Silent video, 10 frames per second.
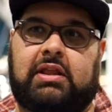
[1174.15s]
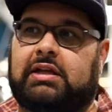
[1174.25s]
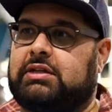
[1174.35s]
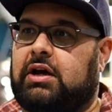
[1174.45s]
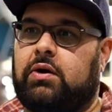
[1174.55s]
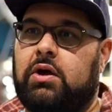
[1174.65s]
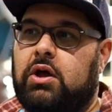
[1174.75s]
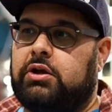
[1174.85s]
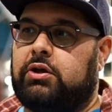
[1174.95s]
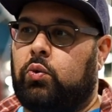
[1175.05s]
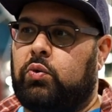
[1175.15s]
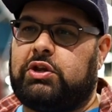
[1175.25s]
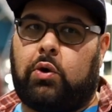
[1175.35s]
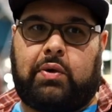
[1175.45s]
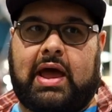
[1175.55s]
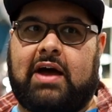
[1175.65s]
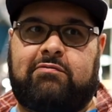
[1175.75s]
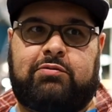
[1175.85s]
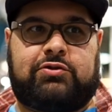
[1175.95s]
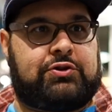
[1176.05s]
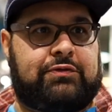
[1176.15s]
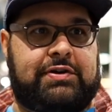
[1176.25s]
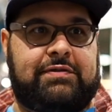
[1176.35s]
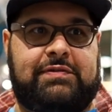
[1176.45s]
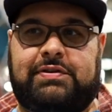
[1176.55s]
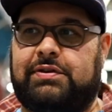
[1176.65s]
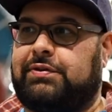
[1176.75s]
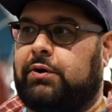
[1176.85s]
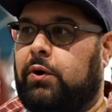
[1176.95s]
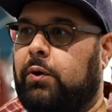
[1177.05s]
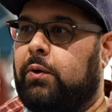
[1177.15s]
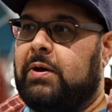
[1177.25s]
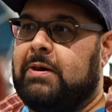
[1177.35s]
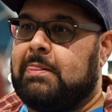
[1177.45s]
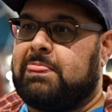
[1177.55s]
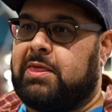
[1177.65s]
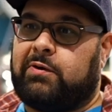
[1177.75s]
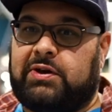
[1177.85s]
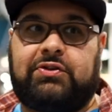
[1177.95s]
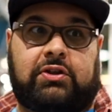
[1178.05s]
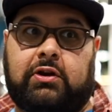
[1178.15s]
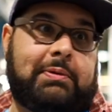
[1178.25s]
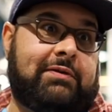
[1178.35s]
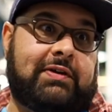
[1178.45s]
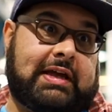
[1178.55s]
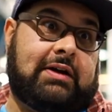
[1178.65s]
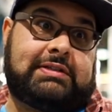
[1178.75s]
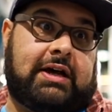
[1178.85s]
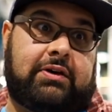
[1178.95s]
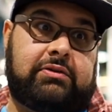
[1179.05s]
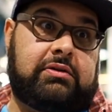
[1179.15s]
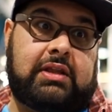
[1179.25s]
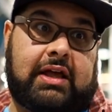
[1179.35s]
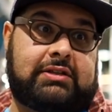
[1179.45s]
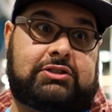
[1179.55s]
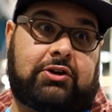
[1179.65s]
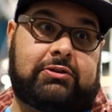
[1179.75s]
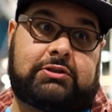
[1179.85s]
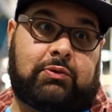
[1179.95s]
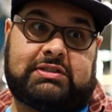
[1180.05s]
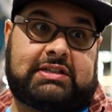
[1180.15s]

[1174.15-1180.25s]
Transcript: That's how, we don't have preservatives, so there is a little bit of a countdown that starts once